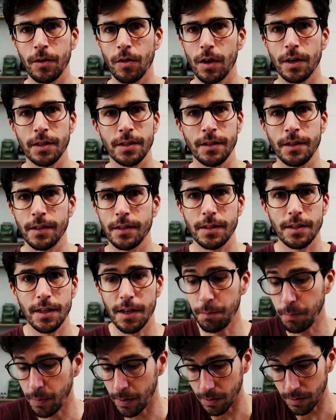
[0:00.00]
crushing your
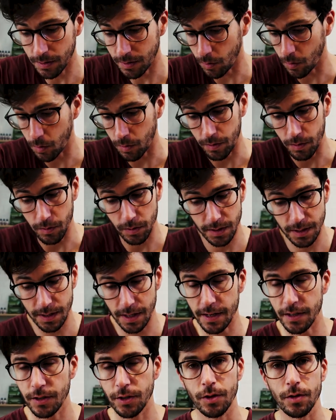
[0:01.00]
seat post or your
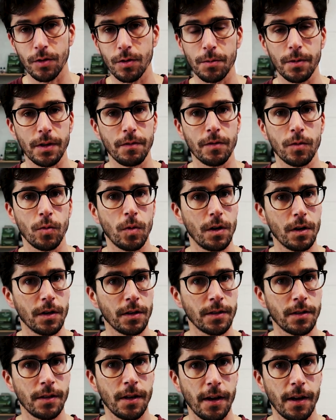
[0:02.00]
seat tube, even worse.